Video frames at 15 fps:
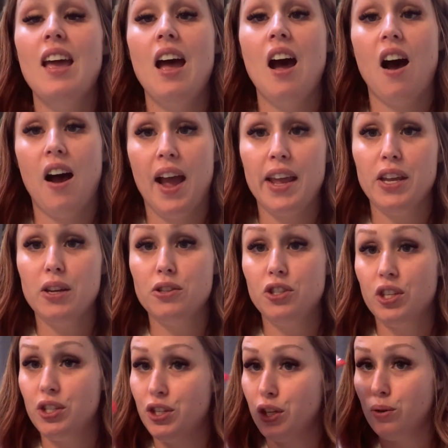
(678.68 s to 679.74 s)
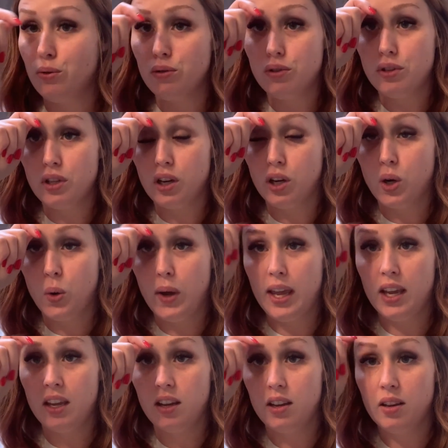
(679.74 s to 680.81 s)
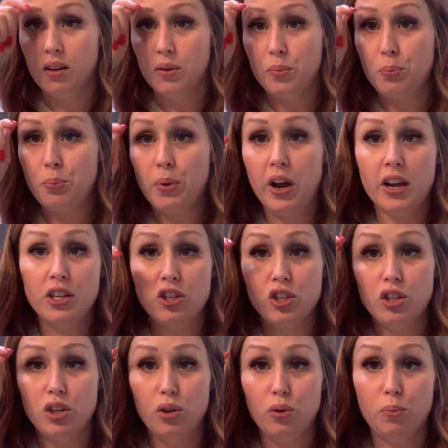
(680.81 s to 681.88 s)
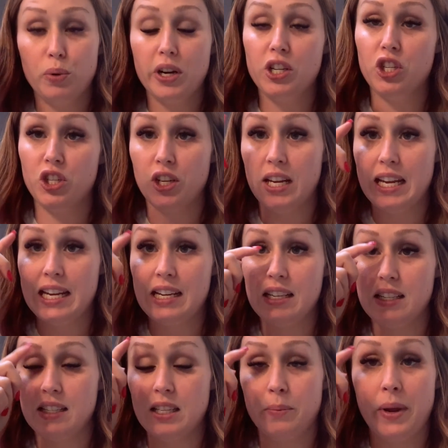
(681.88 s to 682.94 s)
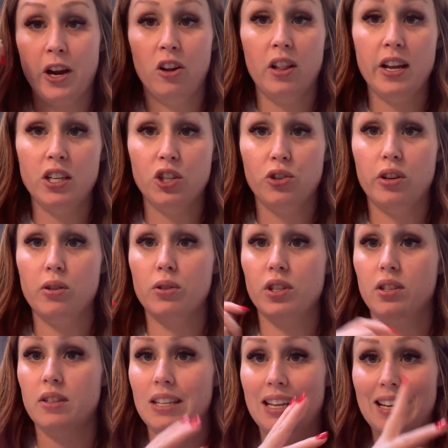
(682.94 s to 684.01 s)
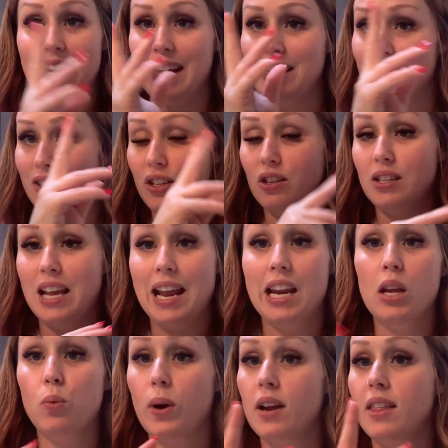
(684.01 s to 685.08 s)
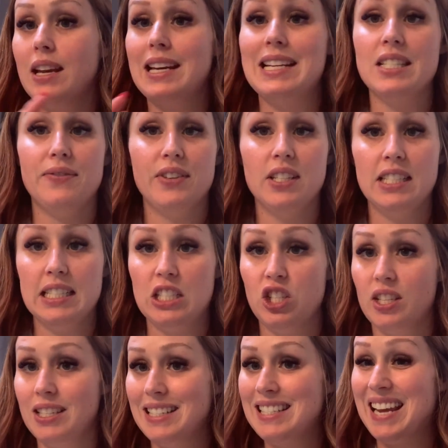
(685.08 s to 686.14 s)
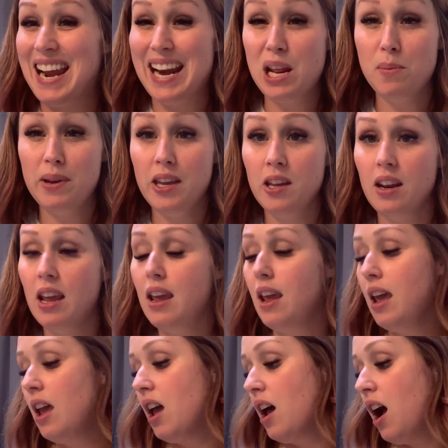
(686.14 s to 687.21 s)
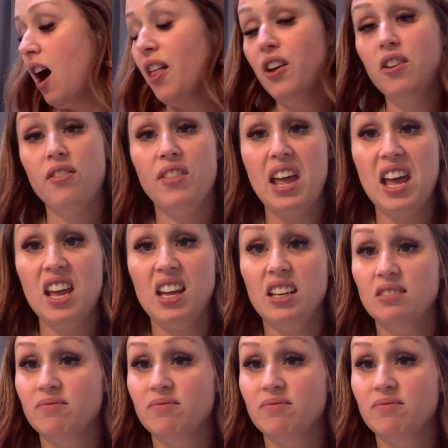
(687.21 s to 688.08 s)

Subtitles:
I just use a quick brush to brush in some hair-like strokes in case there's anywhere that needs filled in just a tiny bit. Other than that,